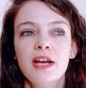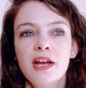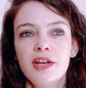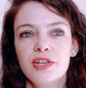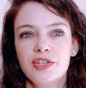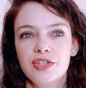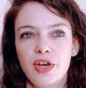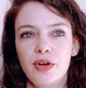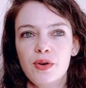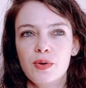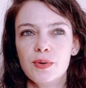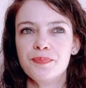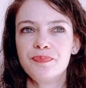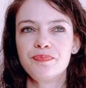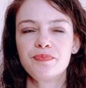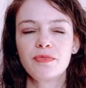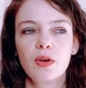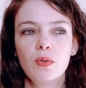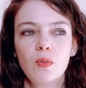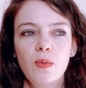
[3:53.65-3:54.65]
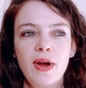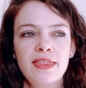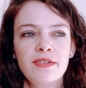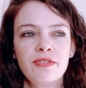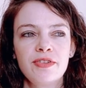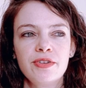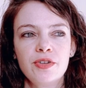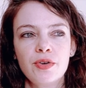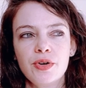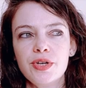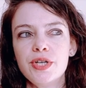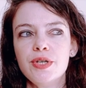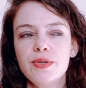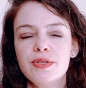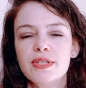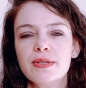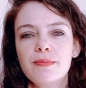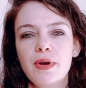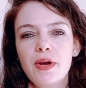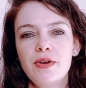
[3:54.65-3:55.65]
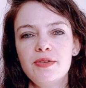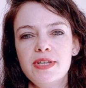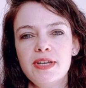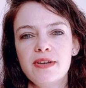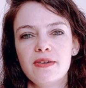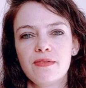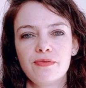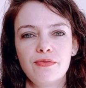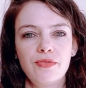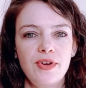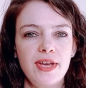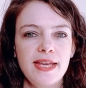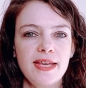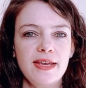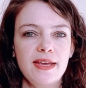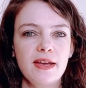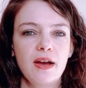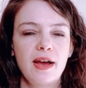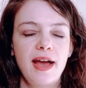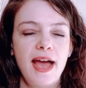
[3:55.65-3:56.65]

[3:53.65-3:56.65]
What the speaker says: So whether or not you use ammonia-free